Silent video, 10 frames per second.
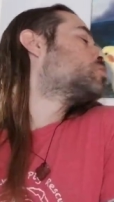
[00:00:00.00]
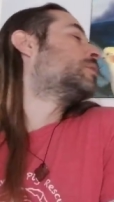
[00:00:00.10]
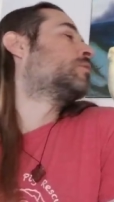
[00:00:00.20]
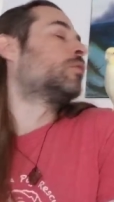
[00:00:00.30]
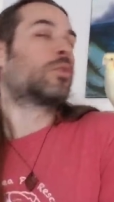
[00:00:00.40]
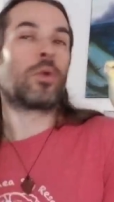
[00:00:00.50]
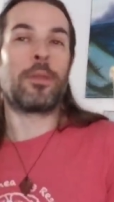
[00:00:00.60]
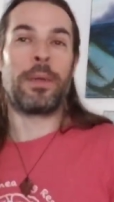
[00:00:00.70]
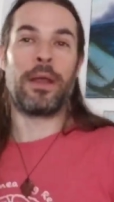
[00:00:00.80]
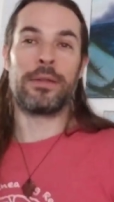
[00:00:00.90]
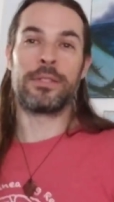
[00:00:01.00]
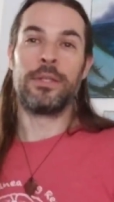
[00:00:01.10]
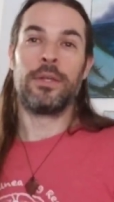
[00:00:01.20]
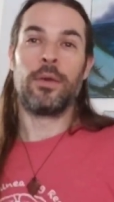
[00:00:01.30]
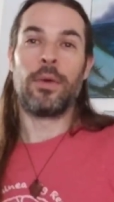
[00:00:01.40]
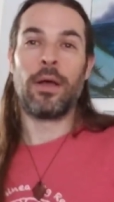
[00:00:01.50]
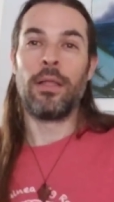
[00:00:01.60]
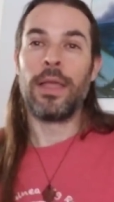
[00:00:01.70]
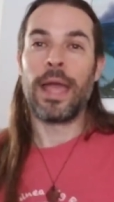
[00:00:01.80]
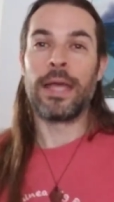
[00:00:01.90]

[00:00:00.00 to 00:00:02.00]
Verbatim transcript: Let's go through our pairs. Well,